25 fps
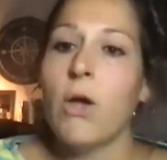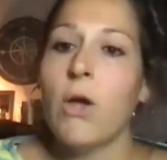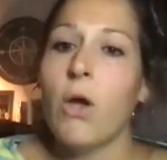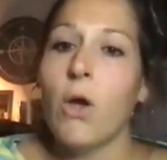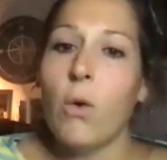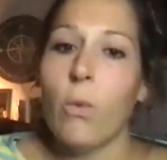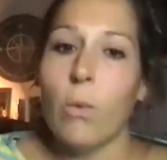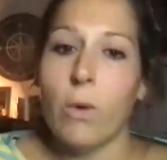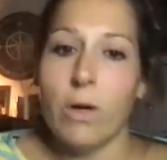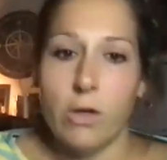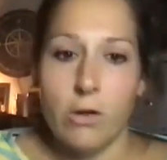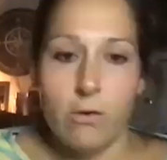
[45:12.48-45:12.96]

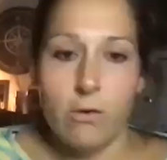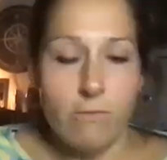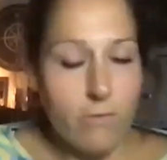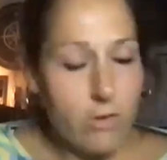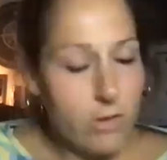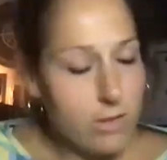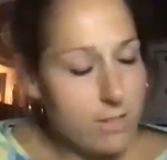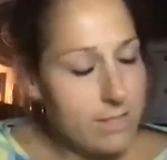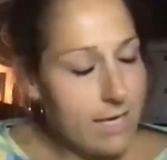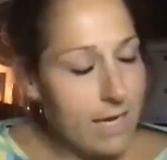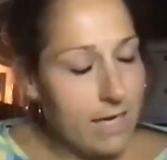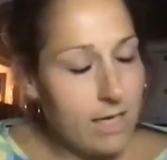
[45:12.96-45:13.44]
When you
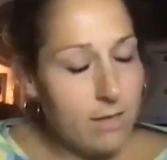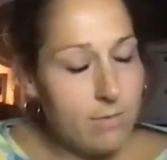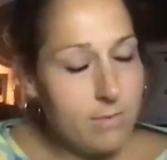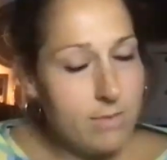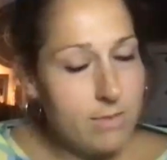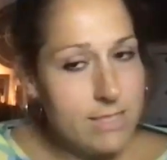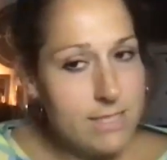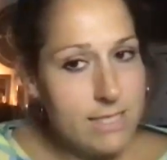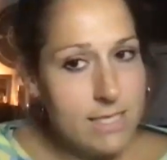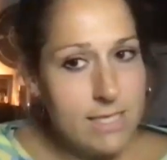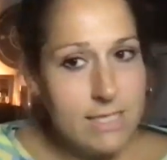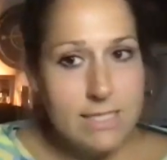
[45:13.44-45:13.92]
first sign up to
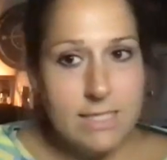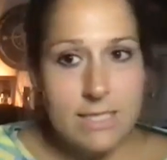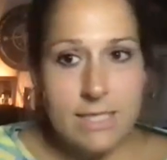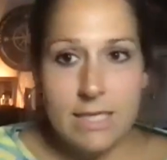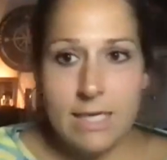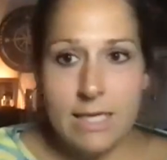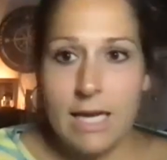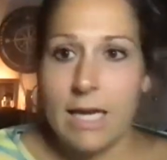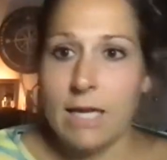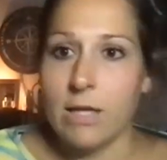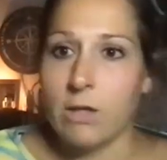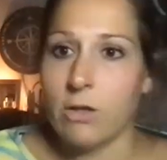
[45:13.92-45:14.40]

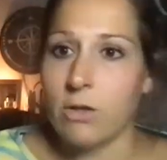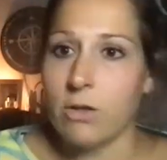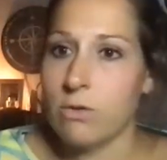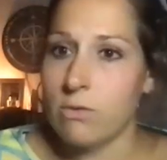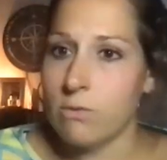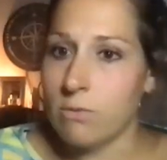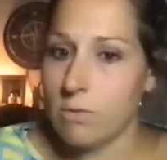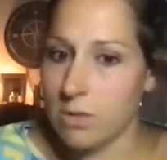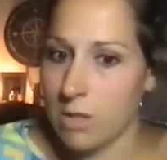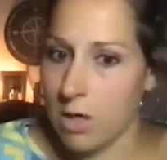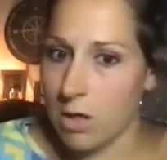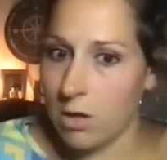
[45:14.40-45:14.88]
Zensi and
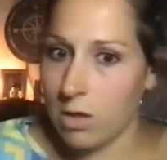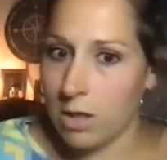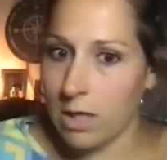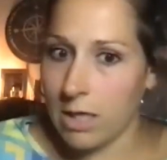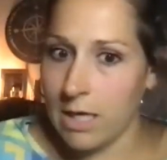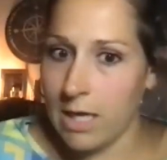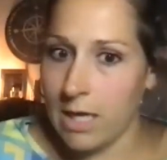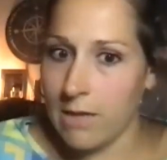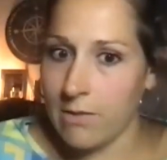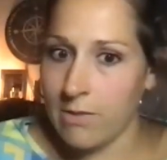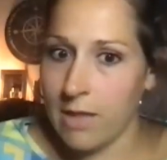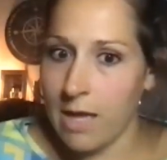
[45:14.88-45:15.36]
you start
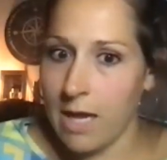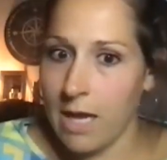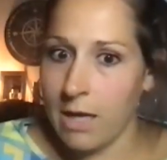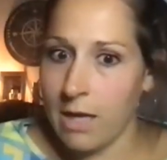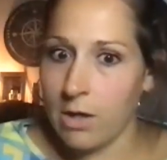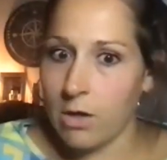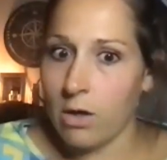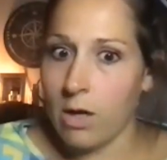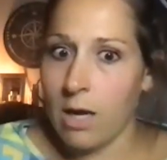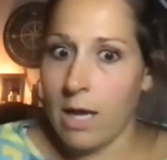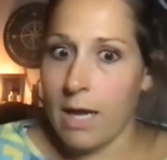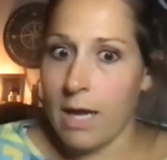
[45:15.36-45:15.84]
looking at that,
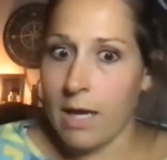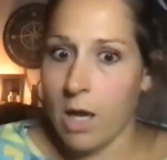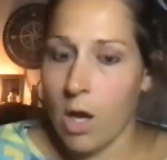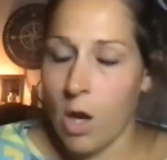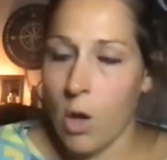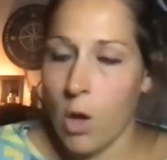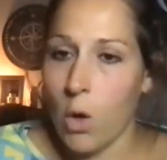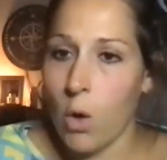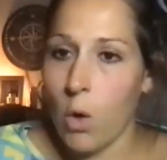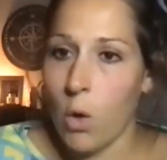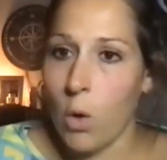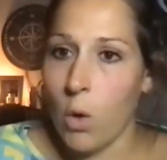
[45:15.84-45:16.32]
you're like,
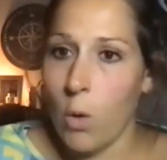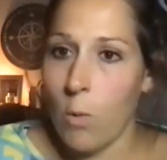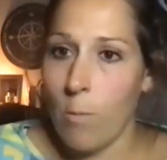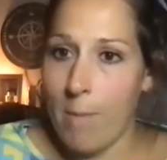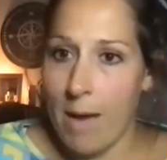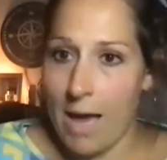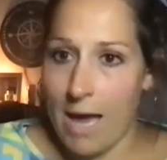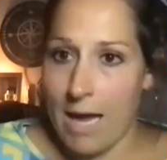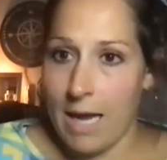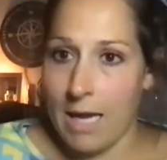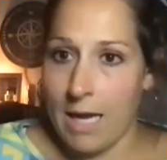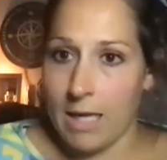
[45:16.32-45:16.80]
oh
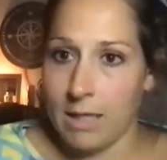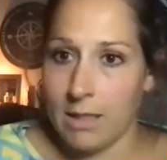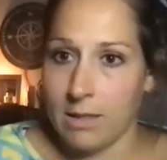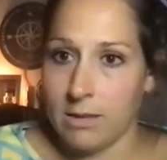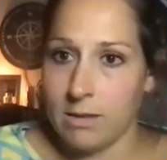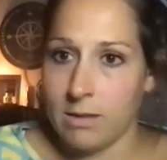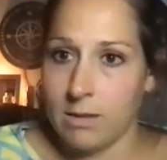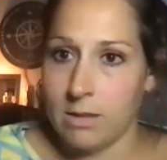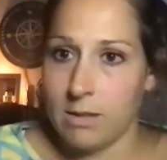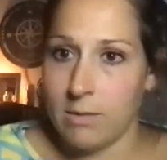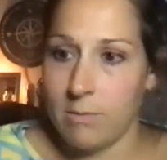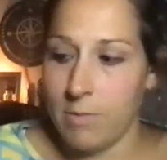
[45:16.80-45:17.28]
my,
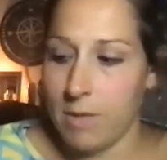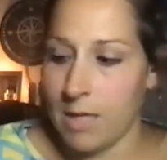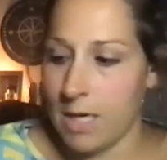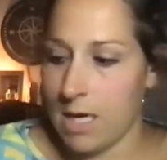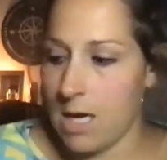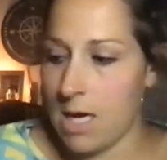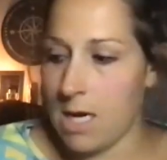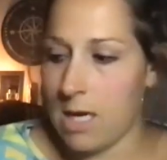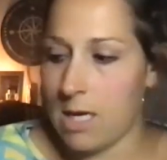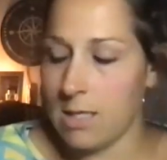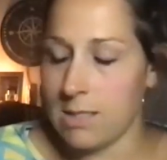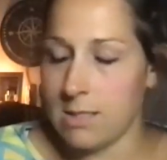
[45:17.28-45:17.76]

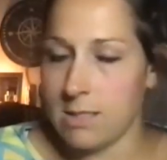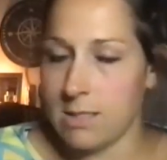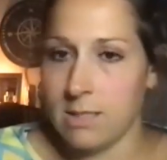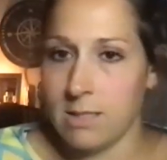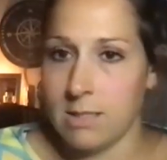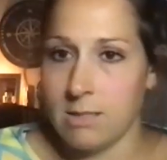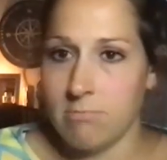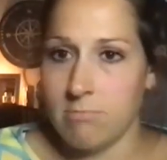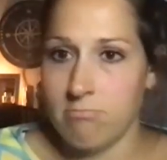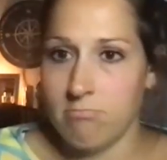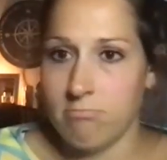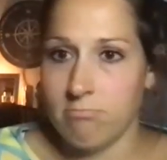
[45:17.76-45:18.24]

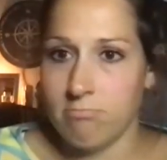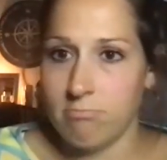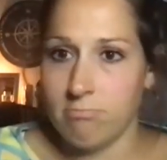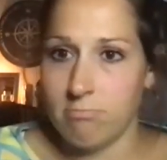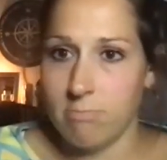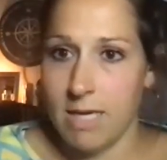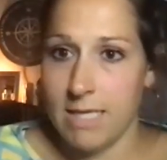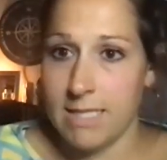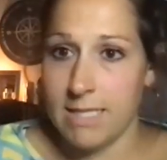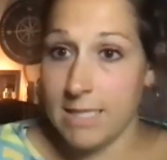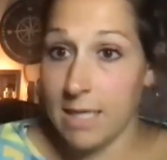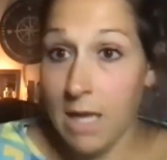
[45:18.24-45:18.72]
because
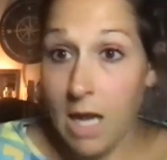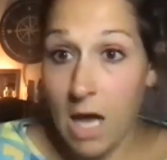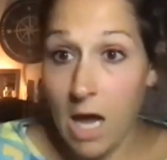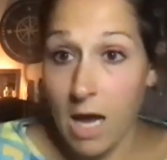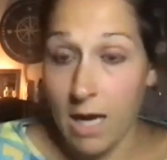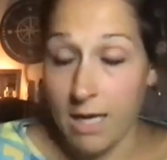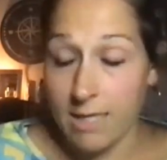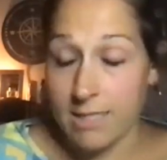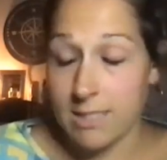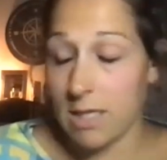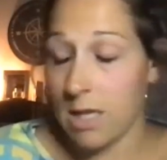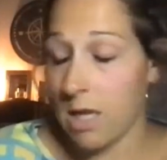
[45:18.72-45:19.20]
it's a
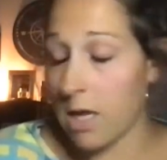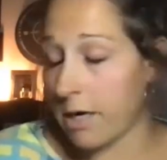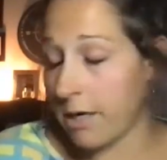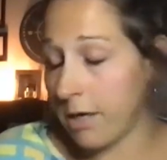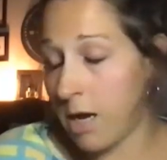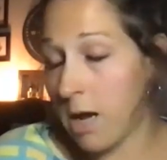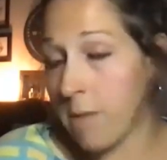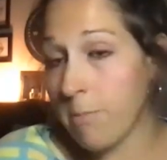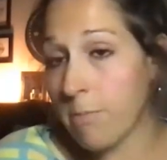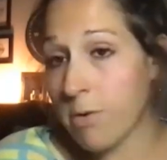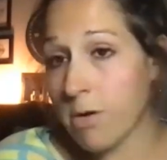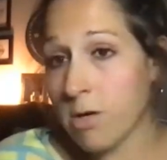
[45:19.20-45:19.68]
lot. It's a lot of
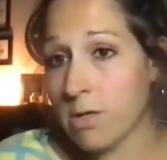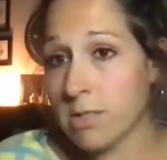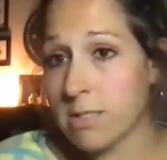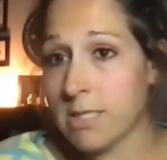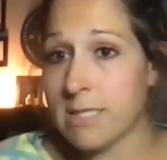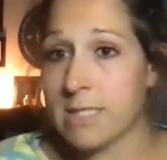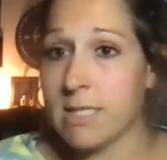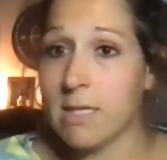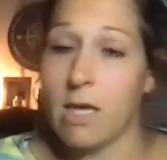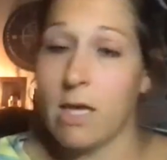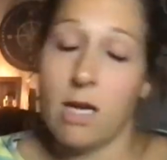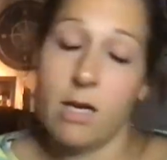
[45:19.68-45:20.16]
numbers.
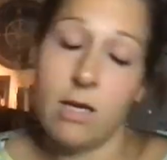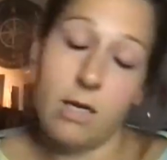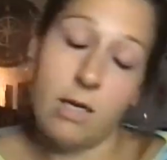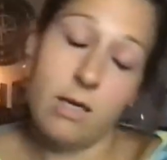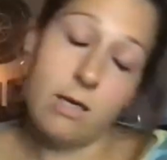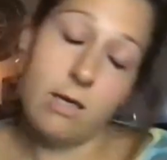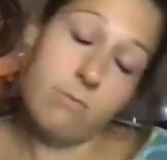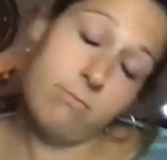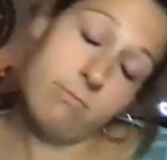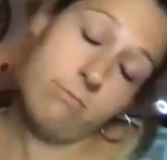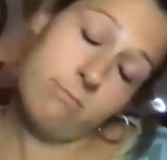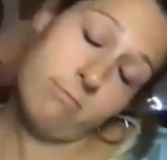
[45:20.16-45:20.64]
It's a lot
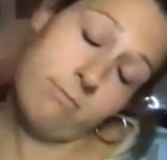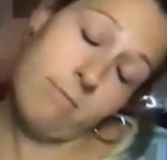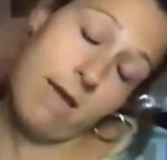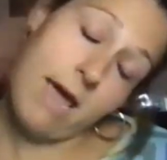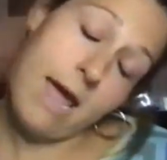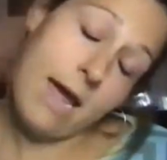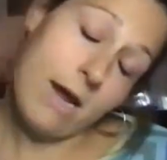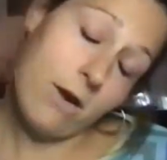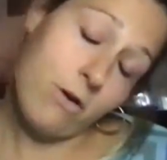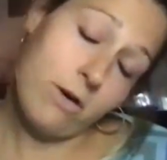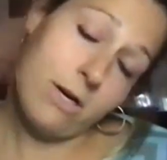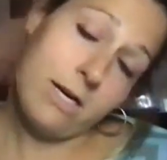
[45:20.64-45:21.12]
of
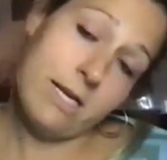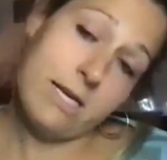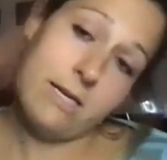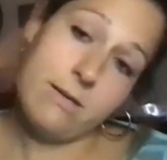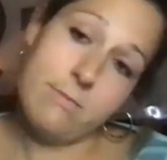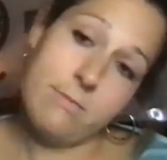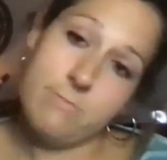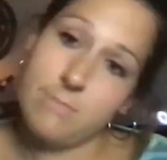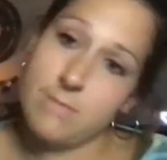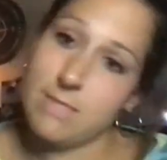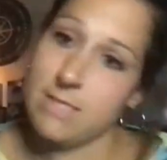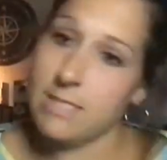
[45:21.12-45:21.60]

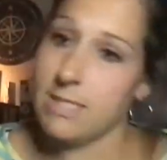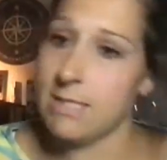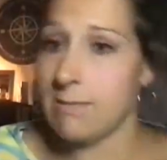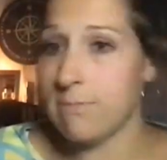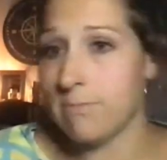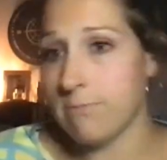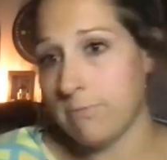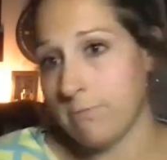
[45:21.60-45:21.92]
acronyms.